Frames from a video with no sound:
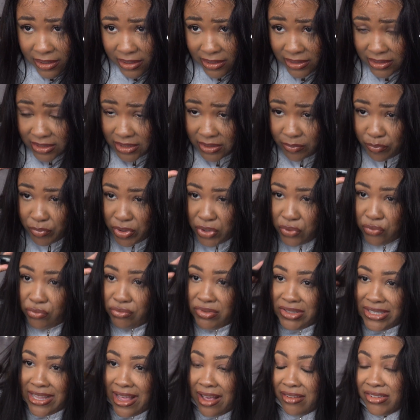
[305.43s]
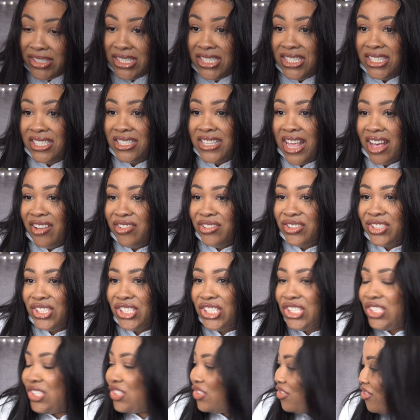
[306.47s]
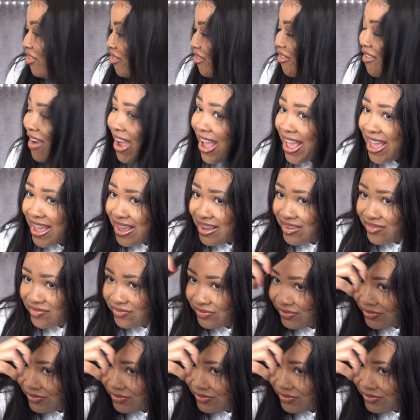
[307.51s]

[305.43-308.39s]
Smooths out so straight.